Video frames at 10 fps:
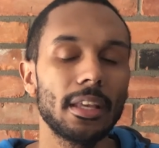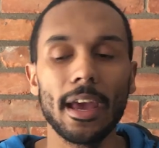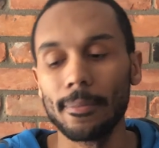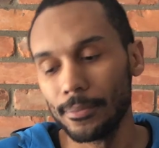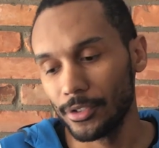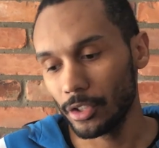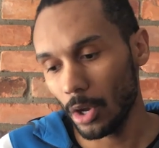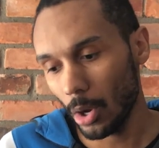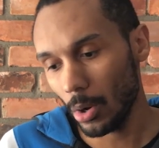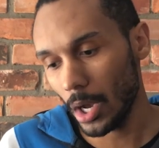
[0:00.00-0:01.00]
Yeah,
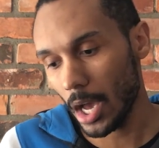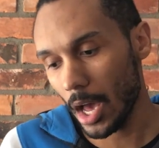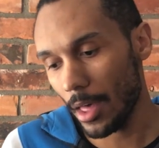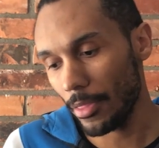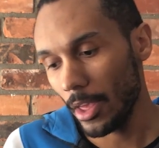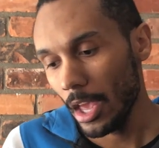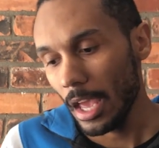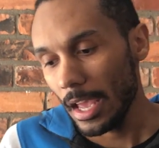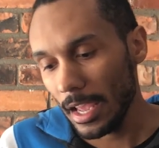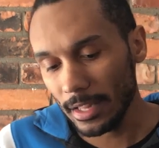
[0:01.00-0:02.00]
so
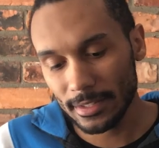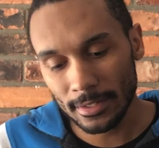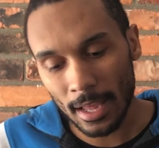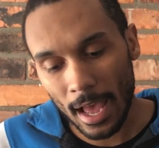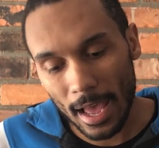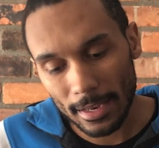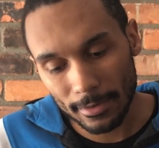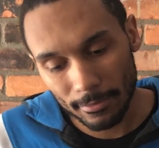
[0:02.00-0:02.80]
it's not